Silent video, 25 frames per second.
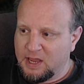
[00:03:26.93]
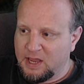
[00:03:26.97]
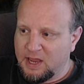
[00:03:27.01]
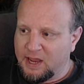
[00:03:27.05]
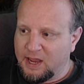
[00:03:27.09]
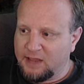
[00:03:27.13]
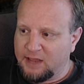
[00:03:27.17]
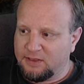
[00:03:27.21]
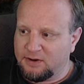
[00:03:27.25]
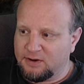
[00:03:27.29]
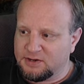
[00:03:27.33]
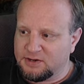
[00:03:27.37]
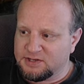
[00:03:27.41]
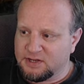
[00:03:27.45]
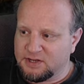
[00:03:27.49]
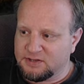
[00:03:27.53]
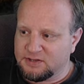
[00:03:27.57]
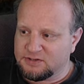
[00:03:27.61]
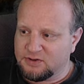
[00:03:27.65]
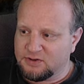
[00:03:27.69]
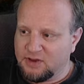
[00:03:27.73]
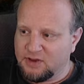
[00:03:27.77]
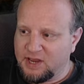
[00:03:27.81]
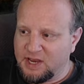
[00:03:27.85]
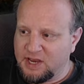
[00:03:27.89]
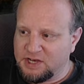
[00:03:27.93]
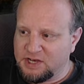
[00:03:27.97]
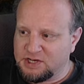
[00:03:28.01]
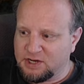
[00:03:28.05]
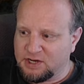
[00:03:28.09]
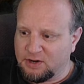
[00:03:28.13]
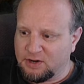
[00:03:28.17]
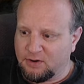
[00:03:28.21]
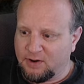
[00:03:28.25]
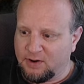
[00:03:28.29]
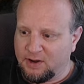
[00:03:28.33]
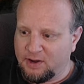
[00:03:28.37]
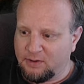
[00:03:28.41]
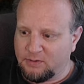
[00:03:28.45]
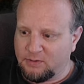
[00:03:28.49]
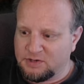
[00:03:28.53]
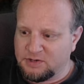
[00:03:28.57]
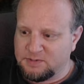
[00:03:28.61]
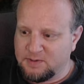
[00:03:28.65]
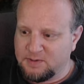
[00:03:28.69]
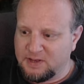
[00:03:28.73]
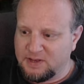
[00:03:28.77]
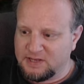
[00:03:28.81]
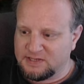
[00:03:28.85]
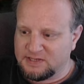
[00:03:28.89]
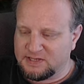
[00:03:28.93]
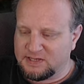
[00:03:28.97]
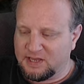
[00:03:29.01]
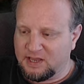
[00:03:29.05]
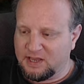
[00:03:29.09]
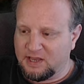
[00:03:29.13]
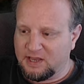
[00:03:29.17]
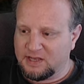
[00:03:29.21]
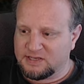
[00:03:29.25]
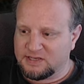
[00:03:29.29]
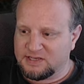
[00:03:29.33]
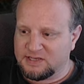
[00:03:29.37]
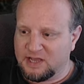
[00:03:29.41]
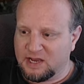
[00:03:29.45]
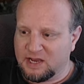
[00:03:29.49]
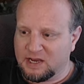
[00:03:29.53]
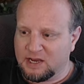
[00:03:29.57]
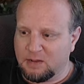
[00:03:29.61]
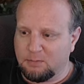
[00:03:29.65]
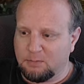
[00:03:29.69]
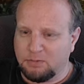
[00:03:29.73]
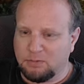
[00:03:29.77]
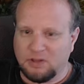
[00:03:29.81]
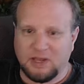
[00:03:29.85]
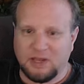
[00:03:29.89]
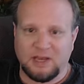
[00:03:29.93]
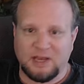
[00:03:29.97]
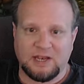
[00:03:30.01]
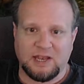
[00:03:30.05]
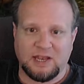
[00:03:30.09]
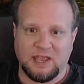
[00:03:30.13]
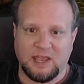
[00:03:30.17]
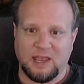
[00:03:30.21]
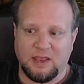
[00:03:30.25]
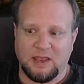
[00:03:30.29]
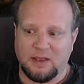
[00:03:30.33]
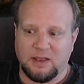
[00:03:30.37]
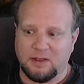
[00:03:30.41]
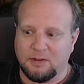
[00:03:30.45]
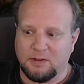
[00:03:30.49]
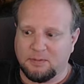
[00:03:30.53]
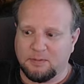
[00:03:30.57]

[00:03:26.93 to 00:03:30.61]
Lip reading: And there's also heat generated, which means it's not completely